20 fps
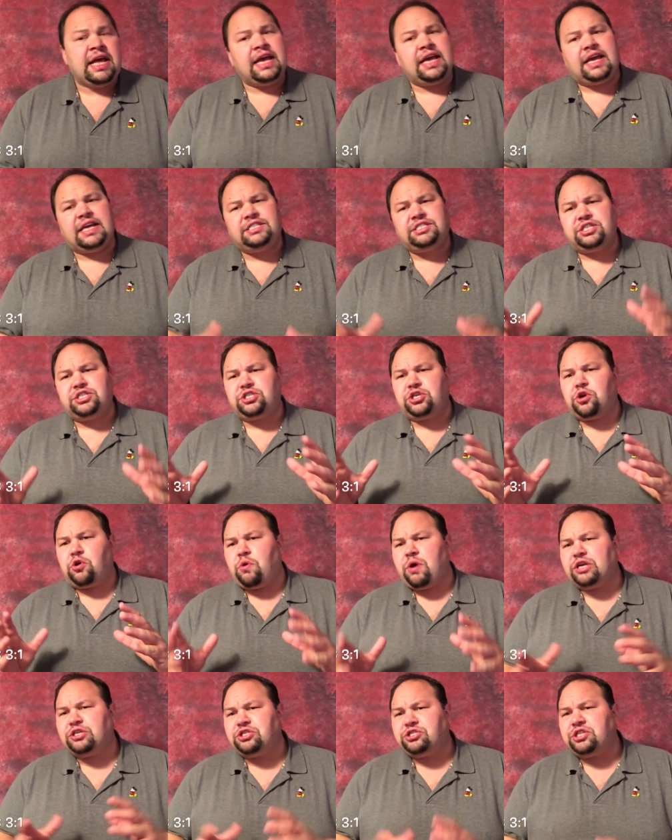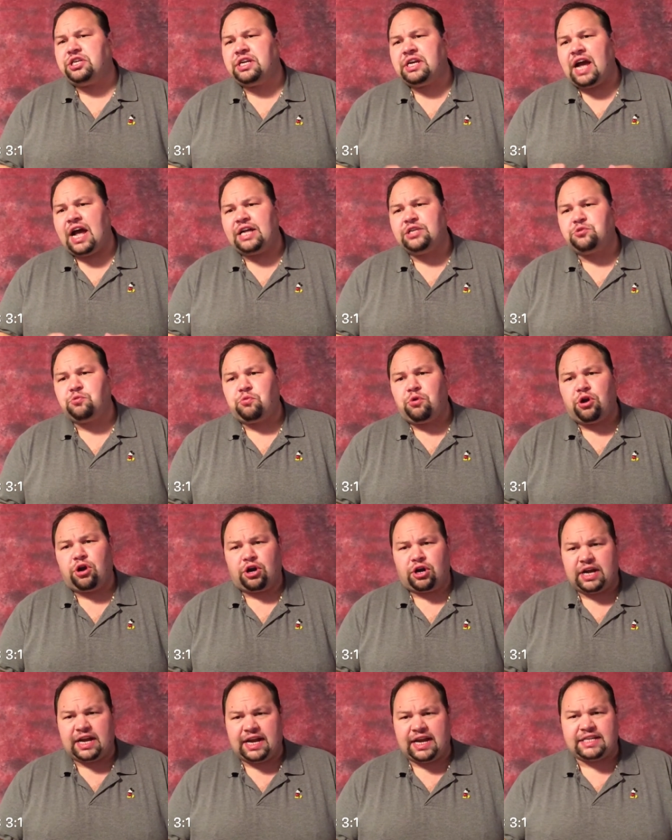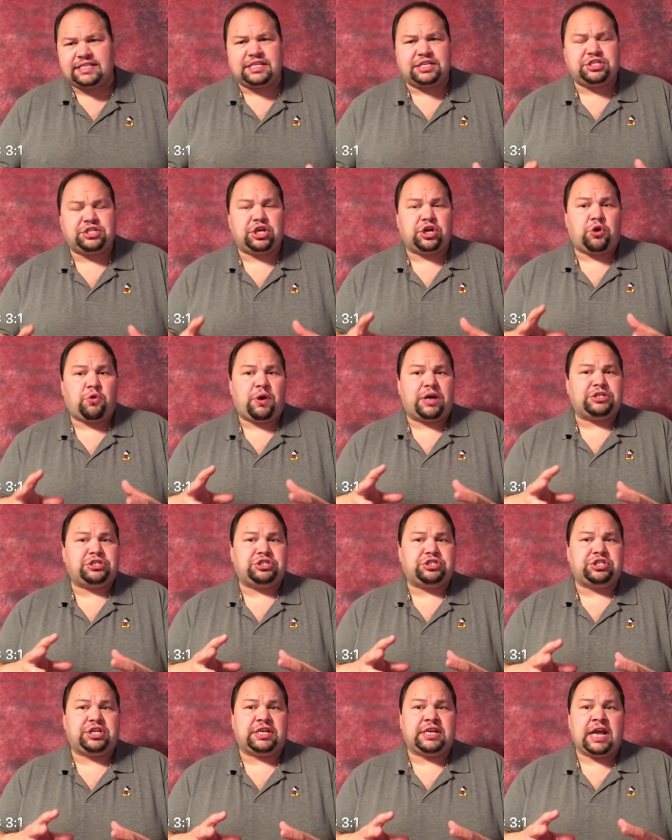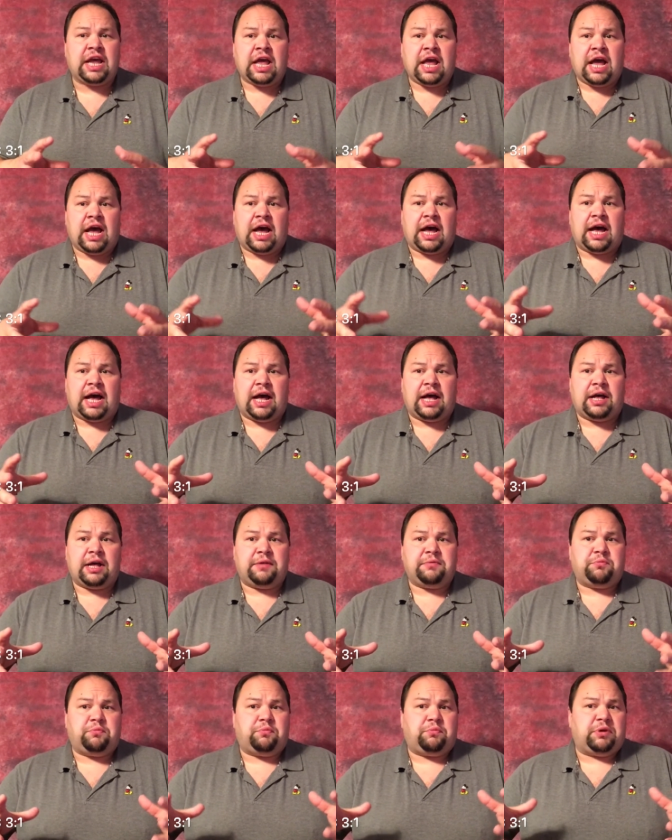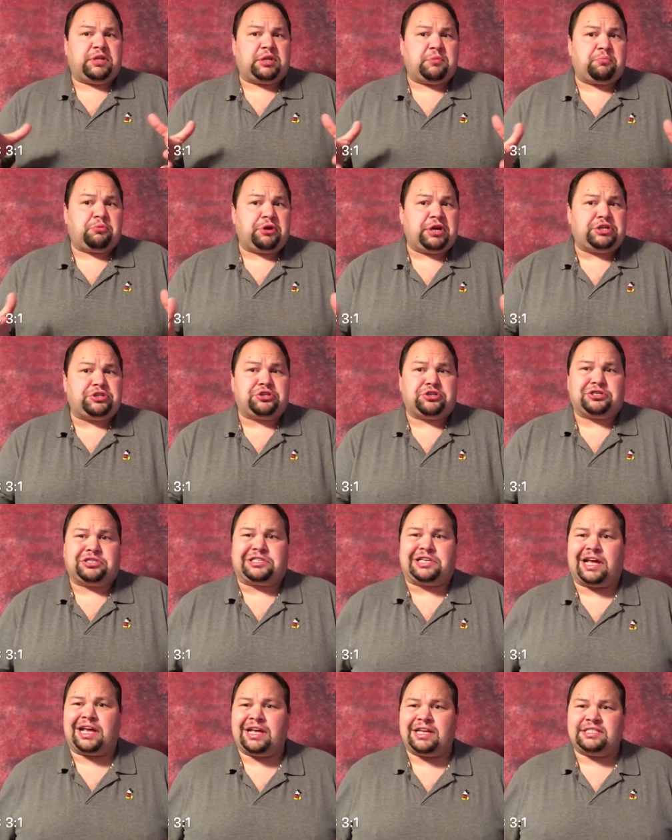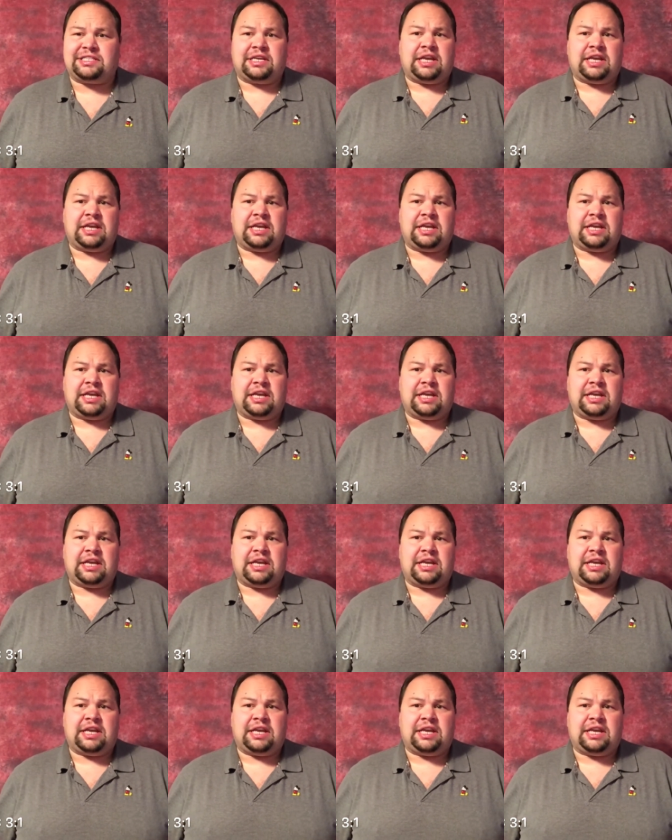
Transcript: He gets us to question God's word. He gets us to question uh, what the preacher says.